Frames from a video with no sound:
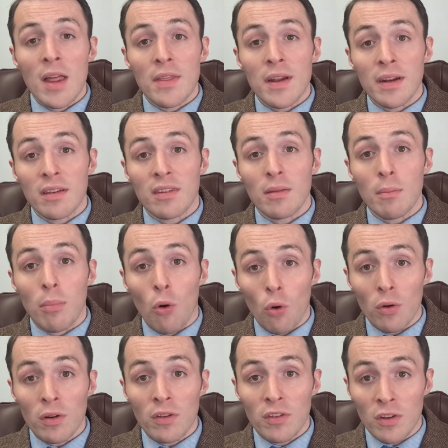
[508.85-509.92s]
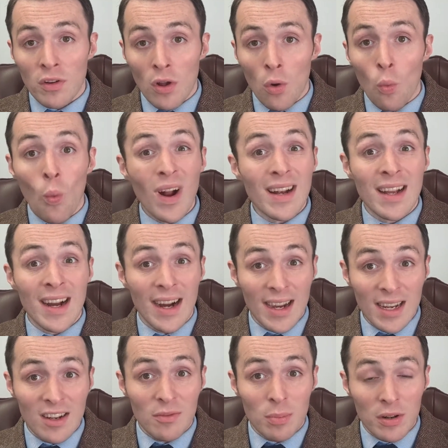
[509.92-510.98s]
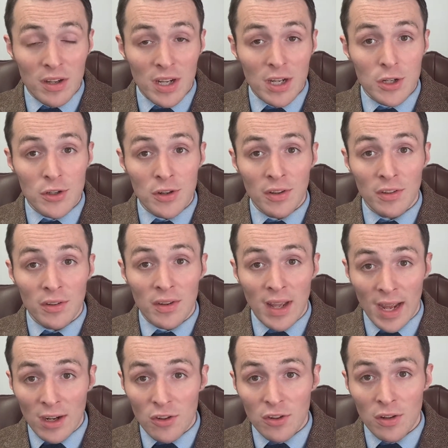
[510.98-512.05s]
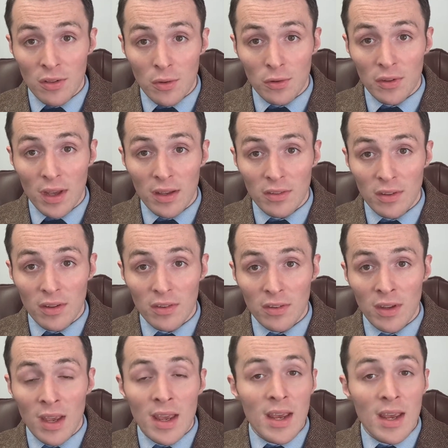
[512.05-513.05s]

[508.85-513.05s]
then it's important to know what kind of protection is attached to those assets.